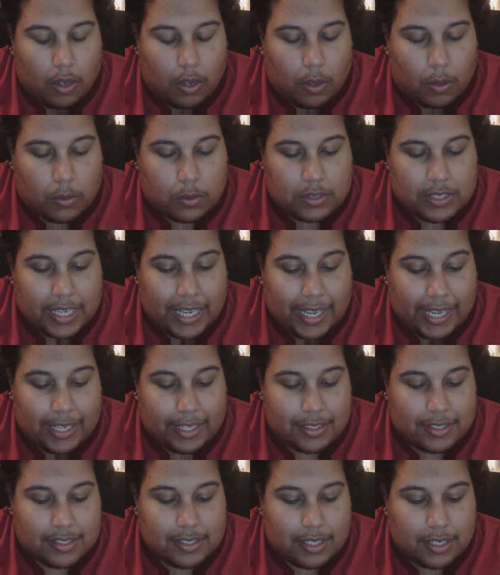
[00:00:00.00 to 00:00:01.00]
Old
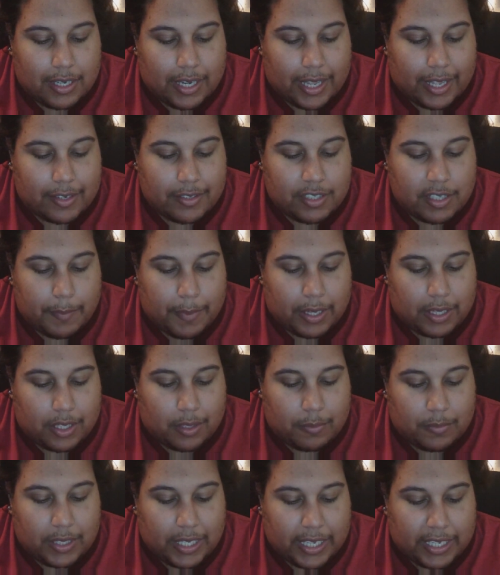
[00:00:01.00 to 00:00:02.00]
hates and
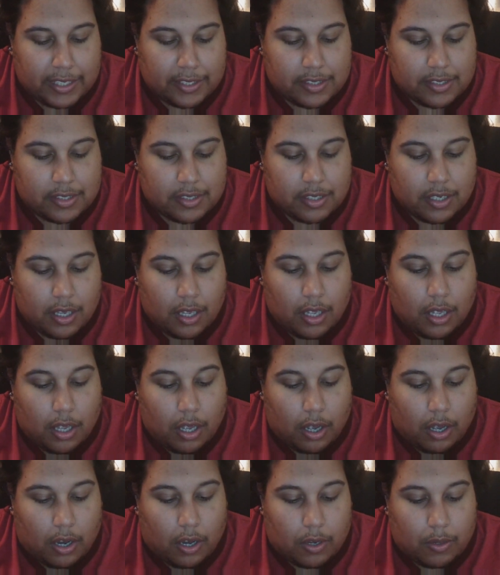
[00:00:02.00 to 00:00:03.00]
antebellum lace
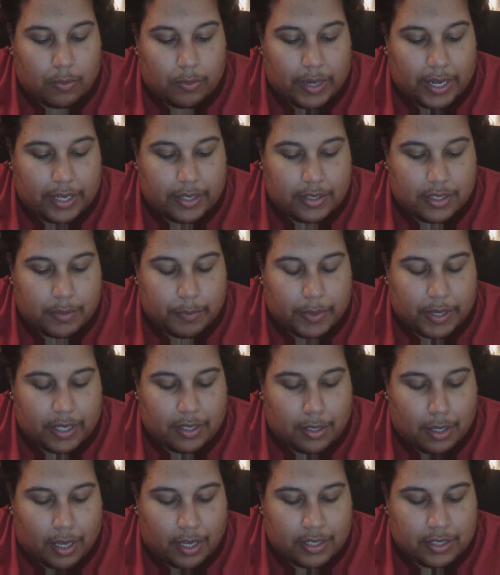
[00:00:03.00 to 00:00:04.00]
are rent
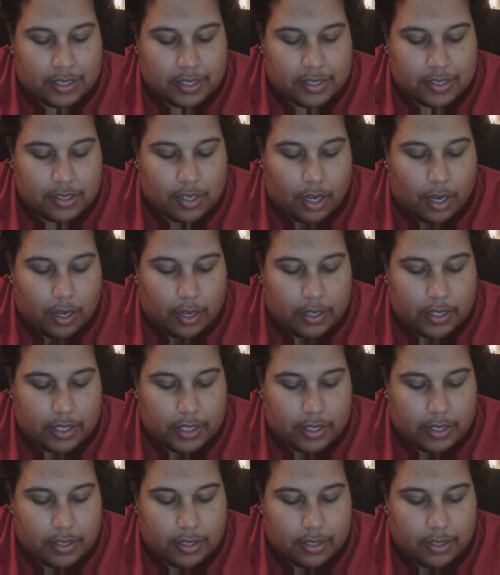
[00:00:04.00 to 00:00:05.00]
but not
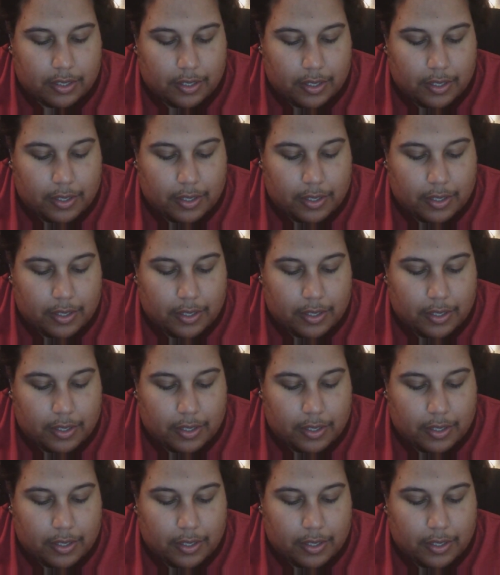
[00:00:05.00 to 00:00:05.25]
discarded.